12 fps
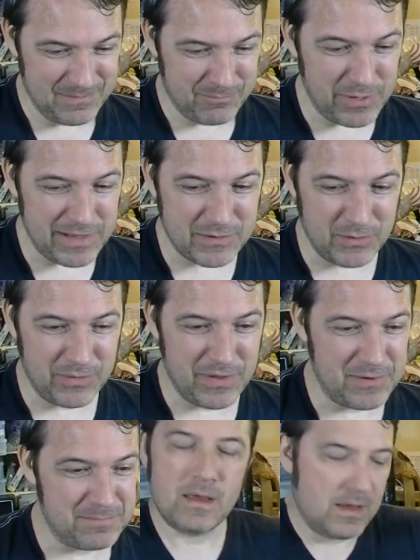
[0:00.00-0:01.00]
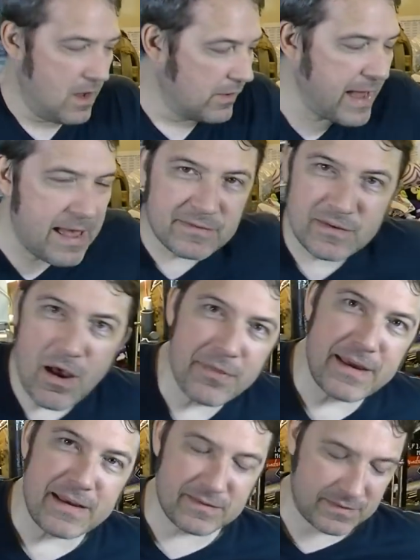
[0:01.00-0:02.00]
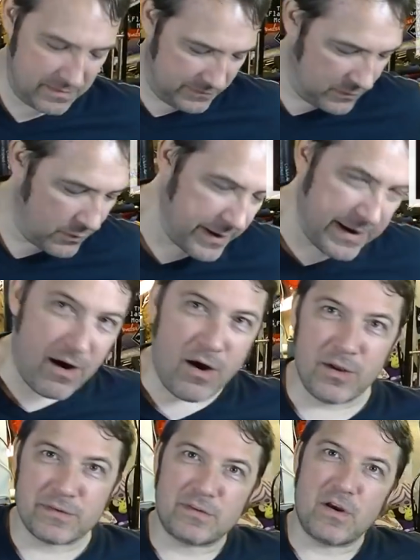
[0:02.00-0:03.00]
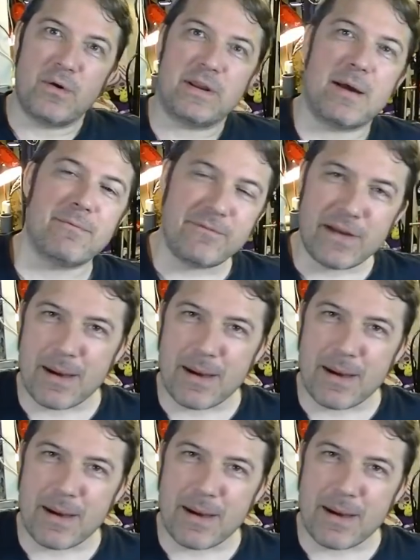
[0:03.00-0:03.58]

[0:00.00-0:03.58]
Pretty cool though. Okay, I saw this story also, and I'm,